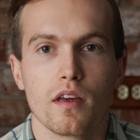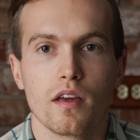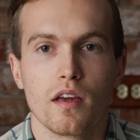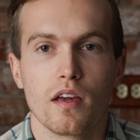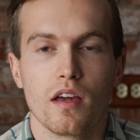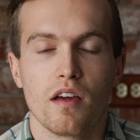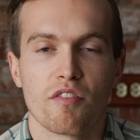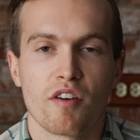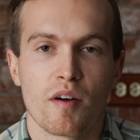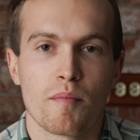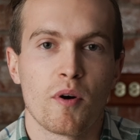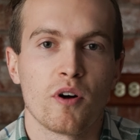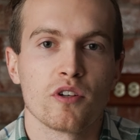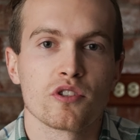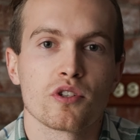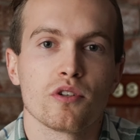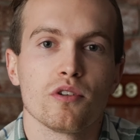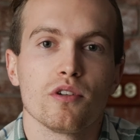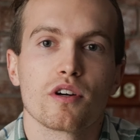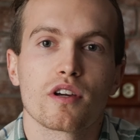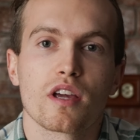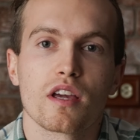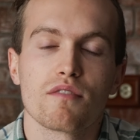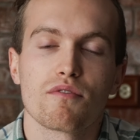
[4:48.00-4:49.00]
If I'm also
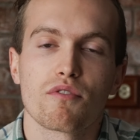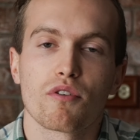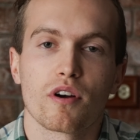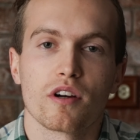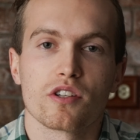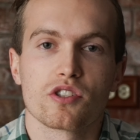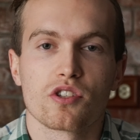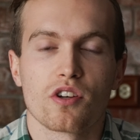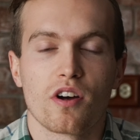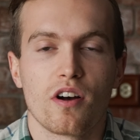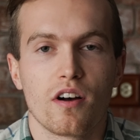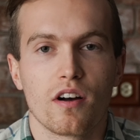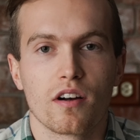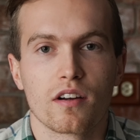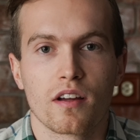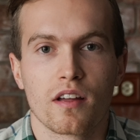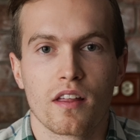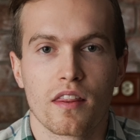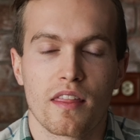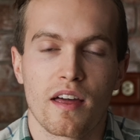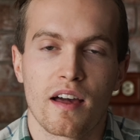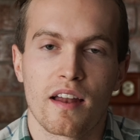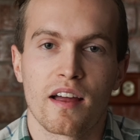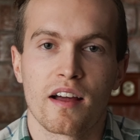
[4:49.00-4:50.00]
looking for a song
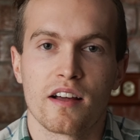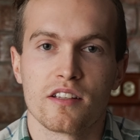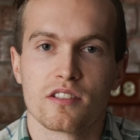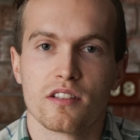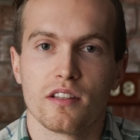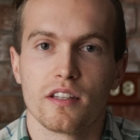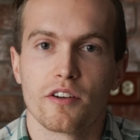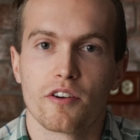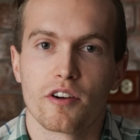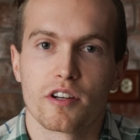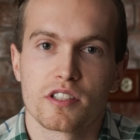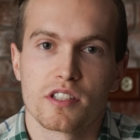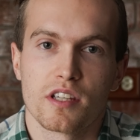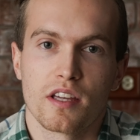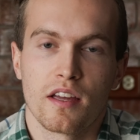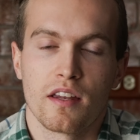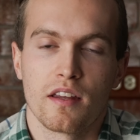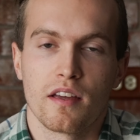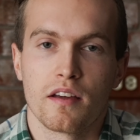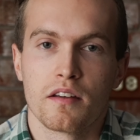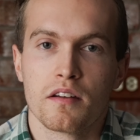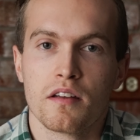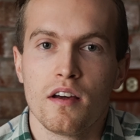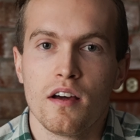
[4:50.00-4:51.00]
that has lyrics in
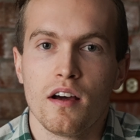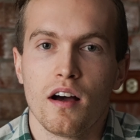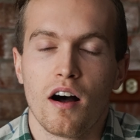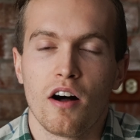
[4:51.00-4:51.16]
it,